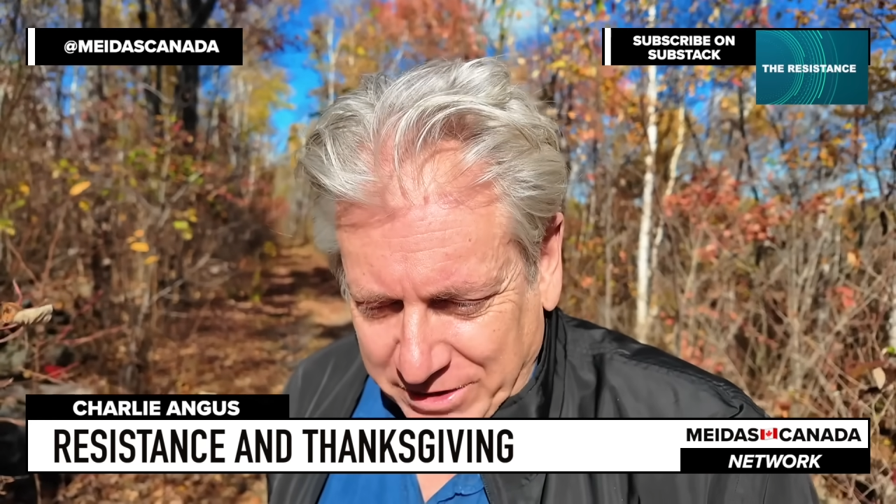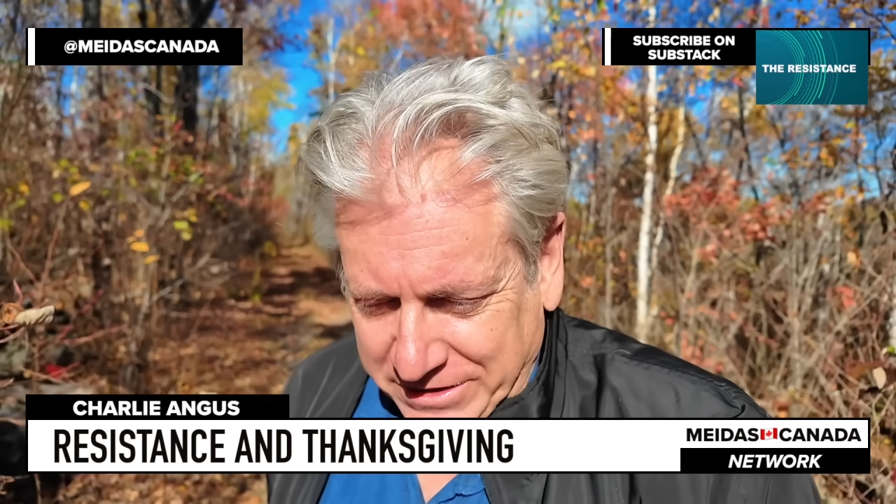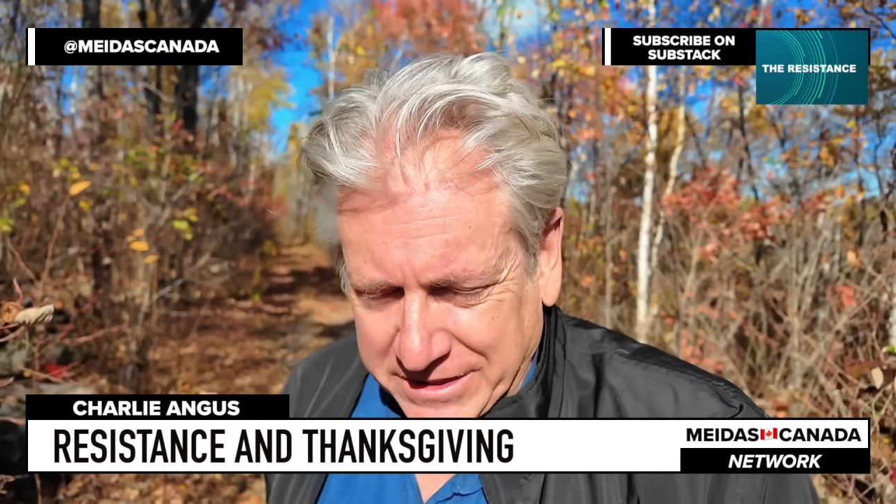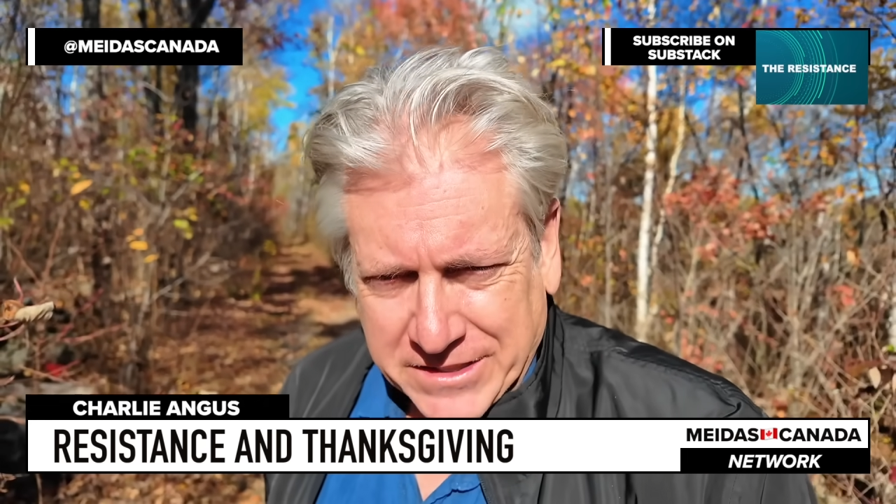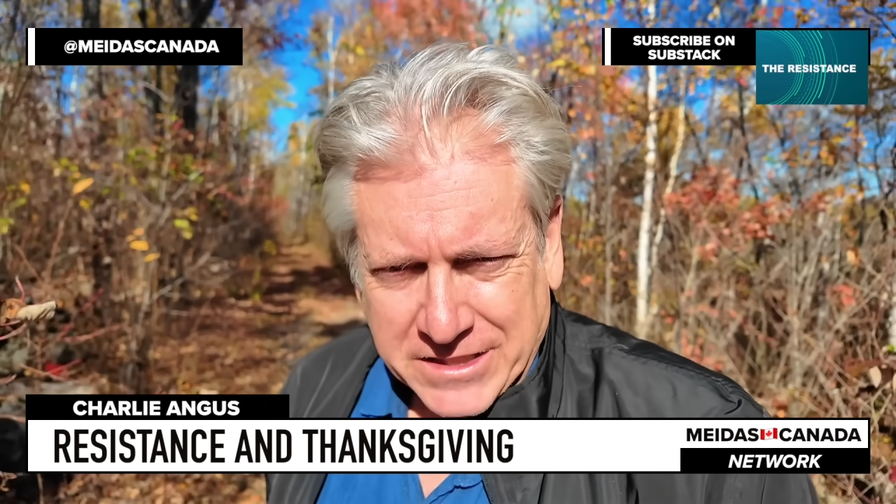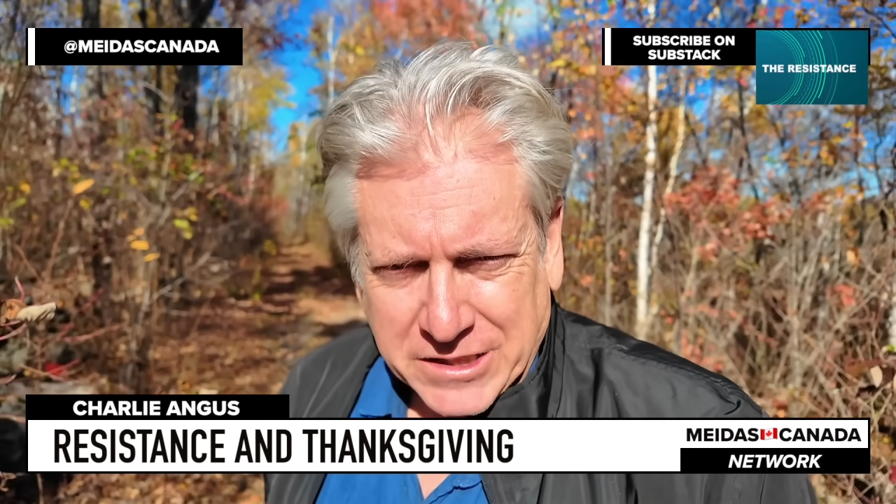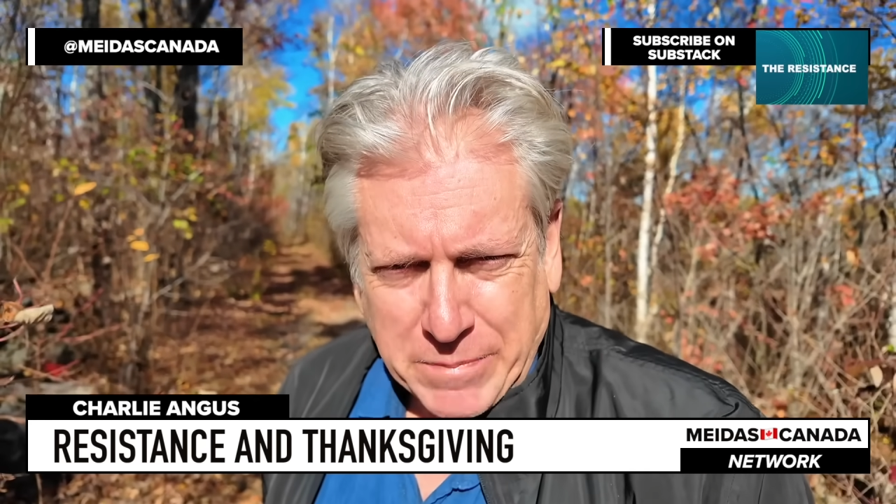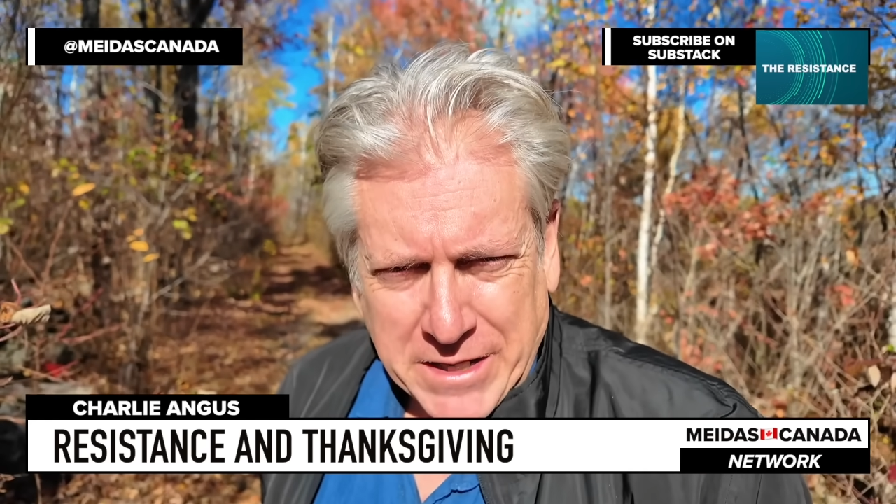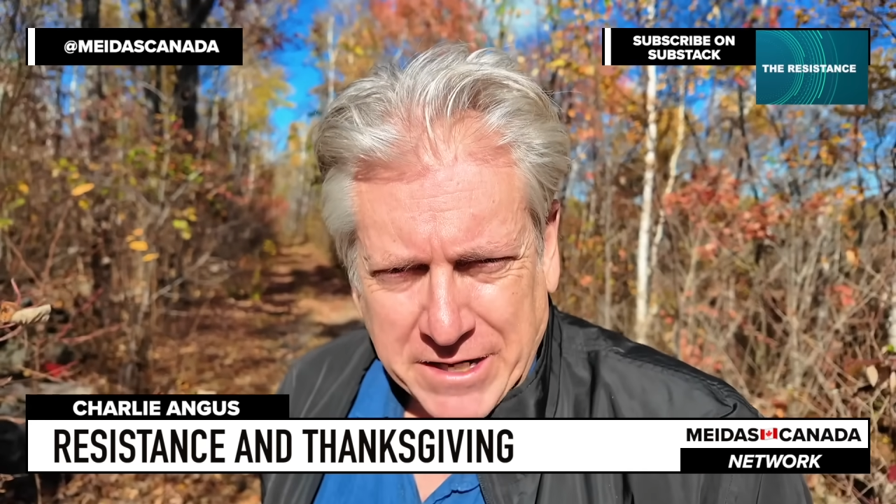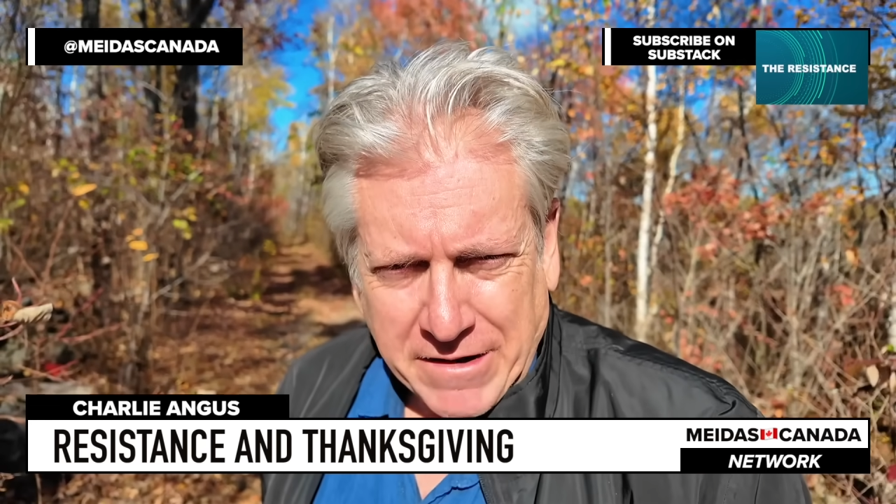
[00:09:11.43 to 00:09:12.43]
resistance,
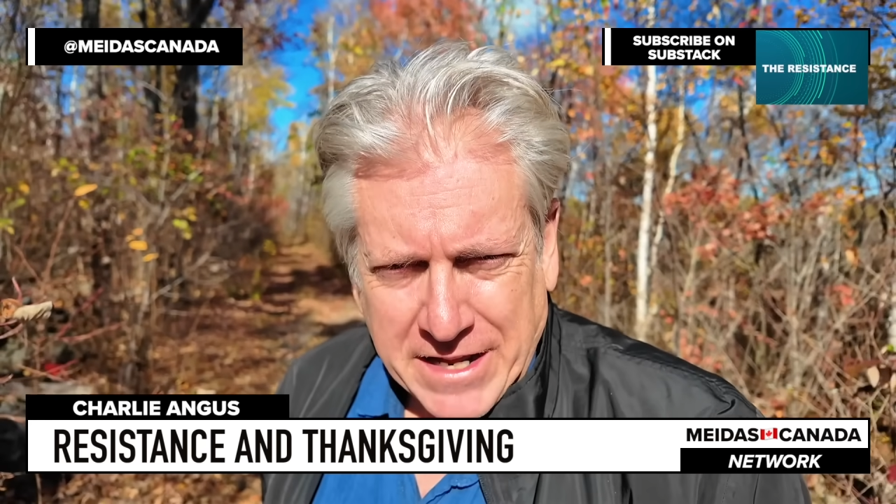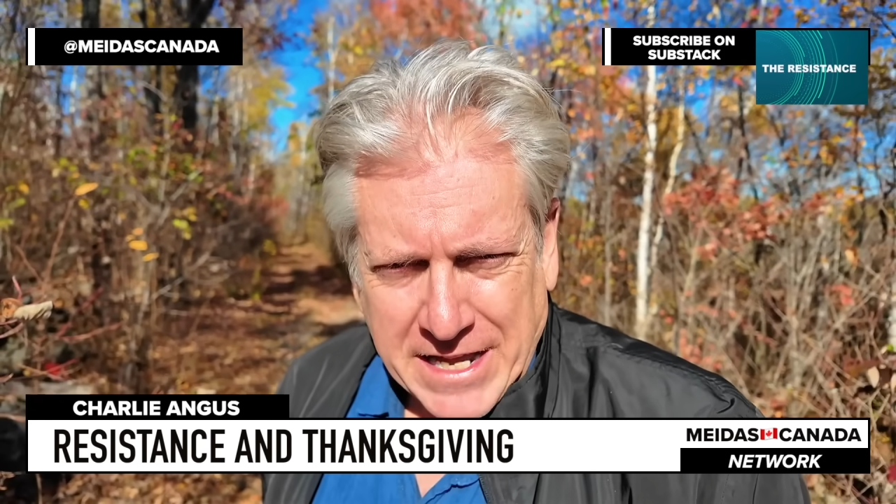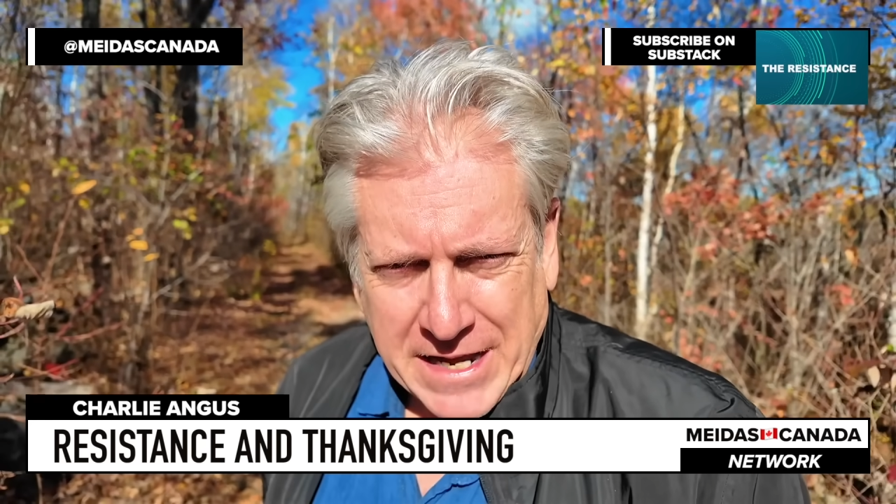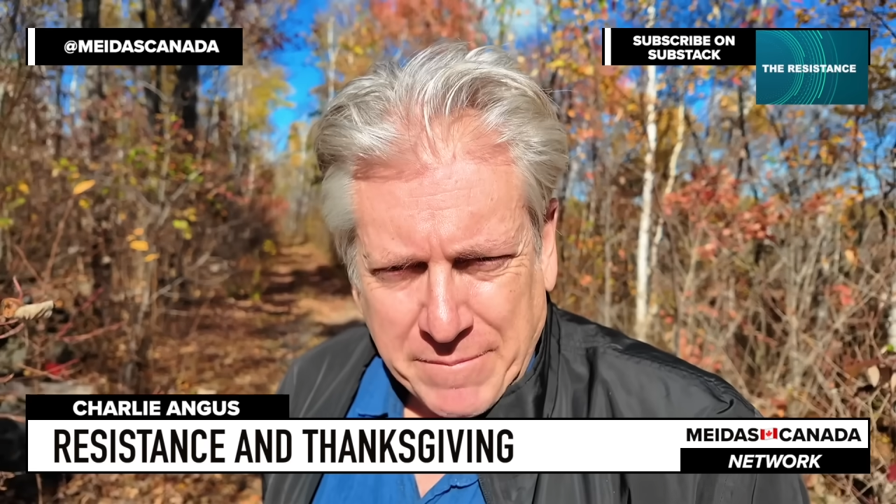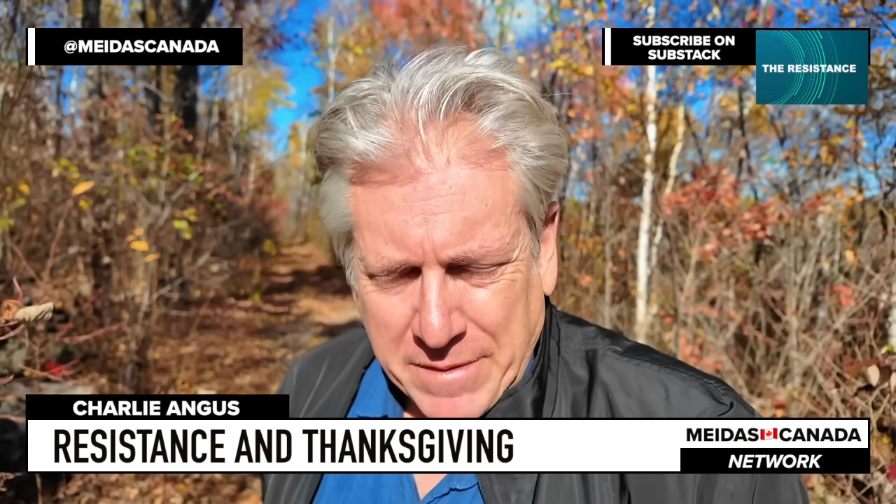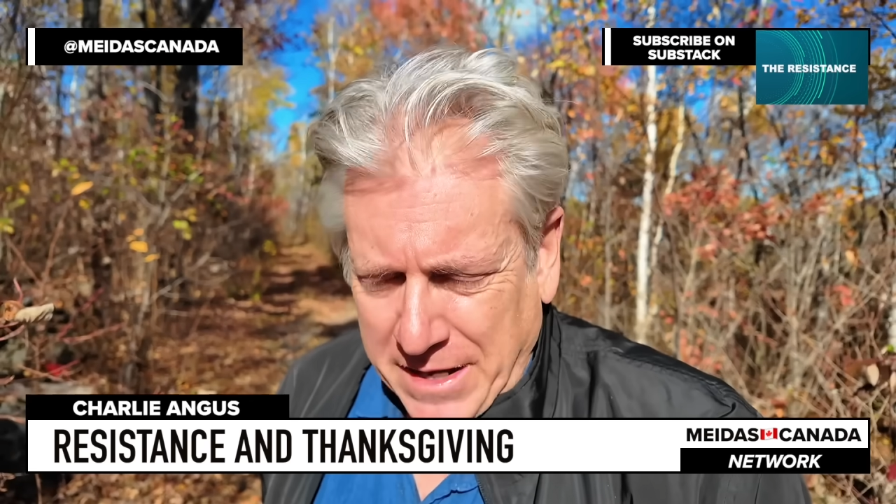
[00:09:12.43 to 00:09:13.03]
but here I am,